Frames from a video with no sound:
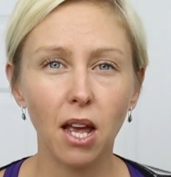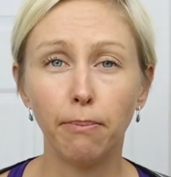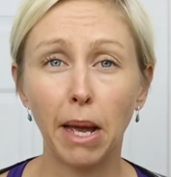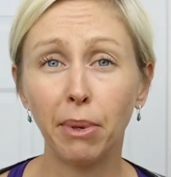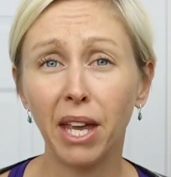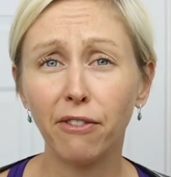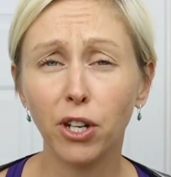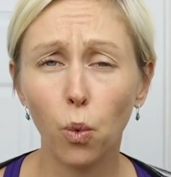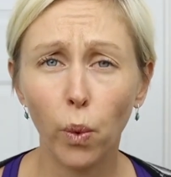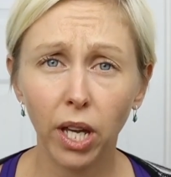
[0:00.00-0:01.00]
maybe even
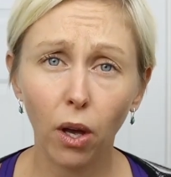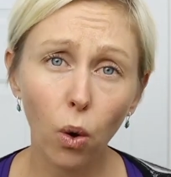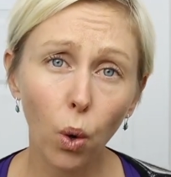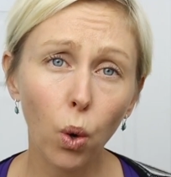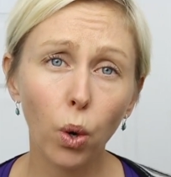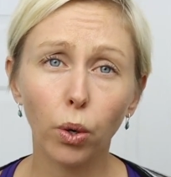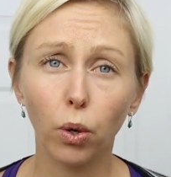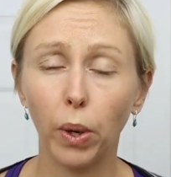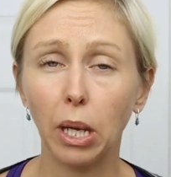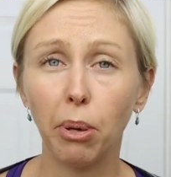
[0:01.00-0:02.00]
a weak core or
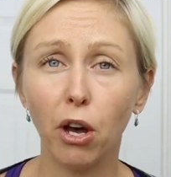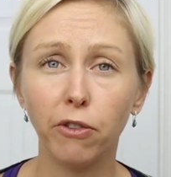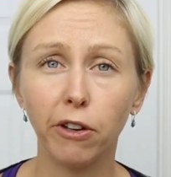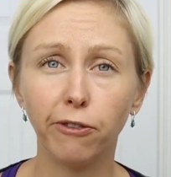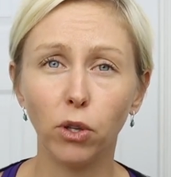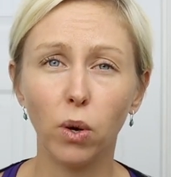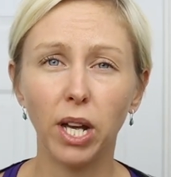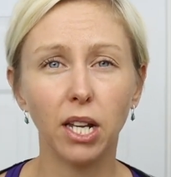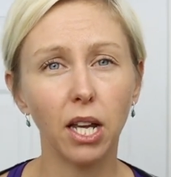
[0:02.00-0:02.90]
a weak pelvic floor,